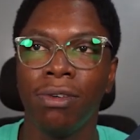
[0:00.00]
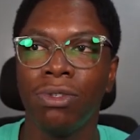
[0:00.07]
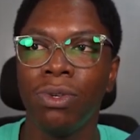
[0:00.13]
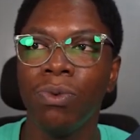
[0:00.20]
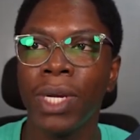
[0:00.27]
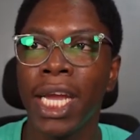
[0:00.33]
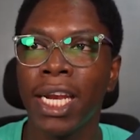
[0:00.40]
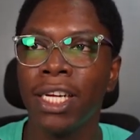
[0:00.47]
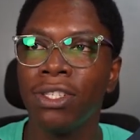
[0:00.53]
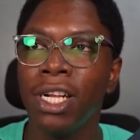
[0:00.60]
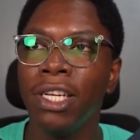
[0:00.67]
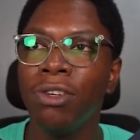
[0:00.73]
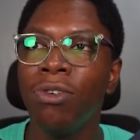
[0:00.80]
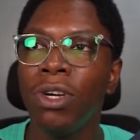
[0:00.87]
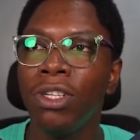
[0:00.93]
So we can
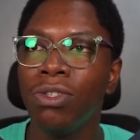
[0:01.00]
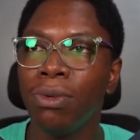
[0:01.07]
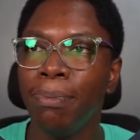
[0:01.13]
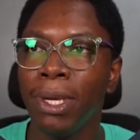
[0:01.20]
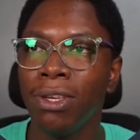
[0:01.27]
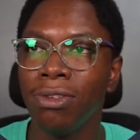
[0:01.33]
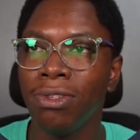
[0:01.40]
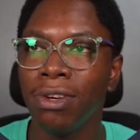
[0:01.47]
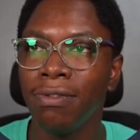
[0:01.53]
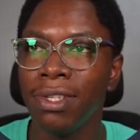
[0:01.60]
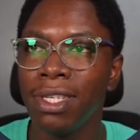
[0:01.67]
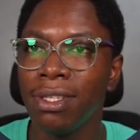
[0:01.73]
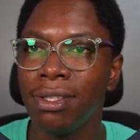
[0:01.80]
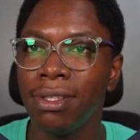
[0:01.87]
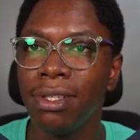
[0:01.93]
actually go in to make use of
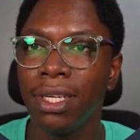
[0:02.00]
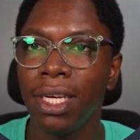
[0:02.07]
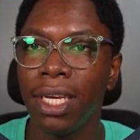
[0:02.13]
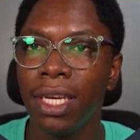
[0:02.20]
this.